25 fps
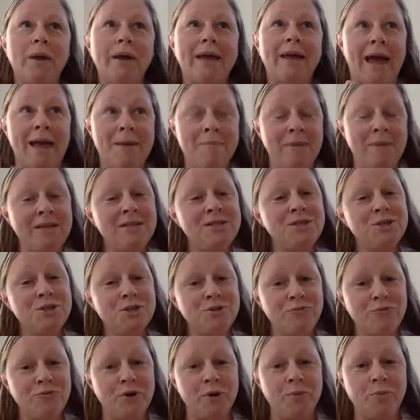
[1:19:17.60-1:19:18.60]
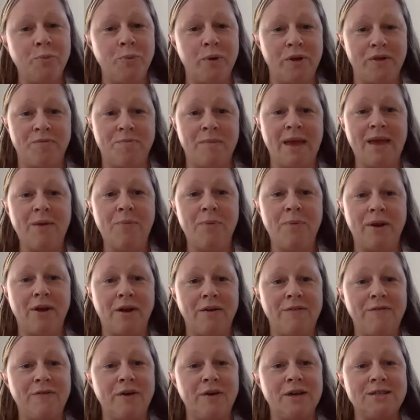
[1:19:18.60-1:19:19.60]
came into the room with me when
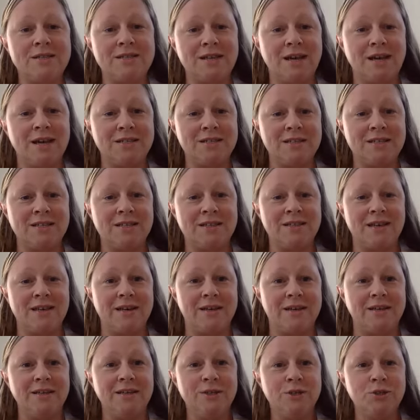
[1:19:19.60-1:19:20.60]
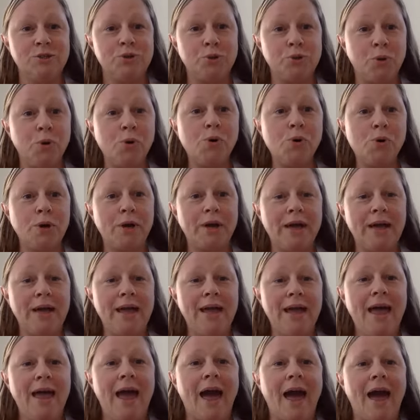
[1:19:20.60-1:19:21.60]
I first started the talk.
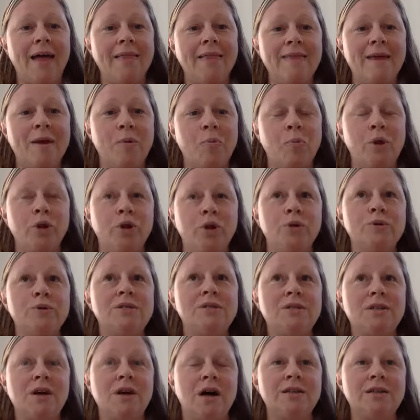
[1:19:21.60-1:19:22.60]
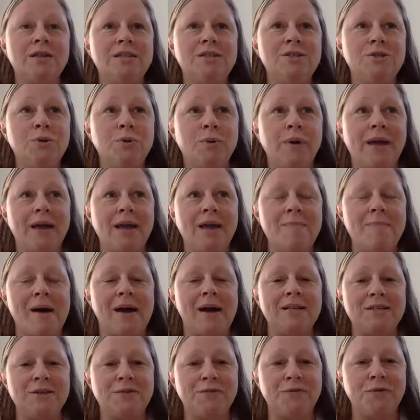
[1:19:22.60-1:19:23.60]
And then when you started talking
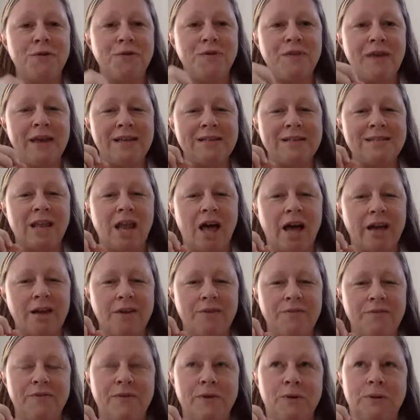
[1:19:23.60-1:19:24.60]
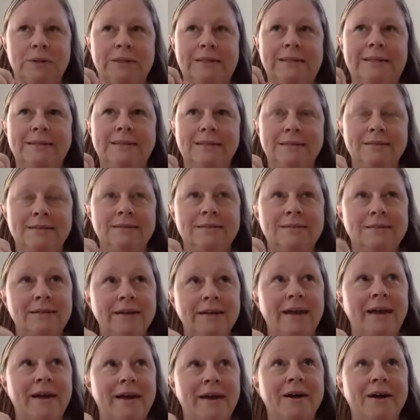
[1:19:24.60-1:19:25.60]
about different things that I could feel, oh
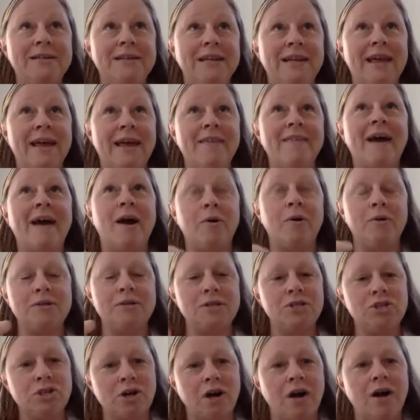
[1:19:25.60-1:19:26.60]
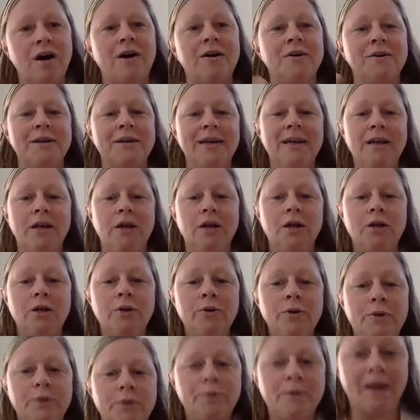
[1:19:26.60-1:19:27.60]
yeah, I didn't get that as a child.
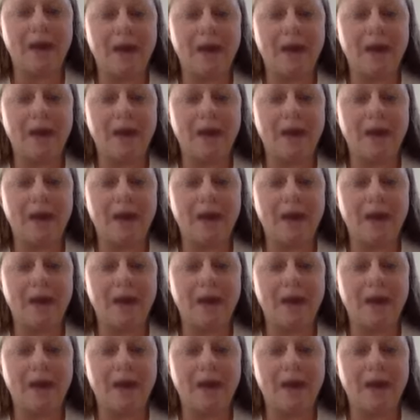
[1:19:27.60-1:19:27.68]
Look who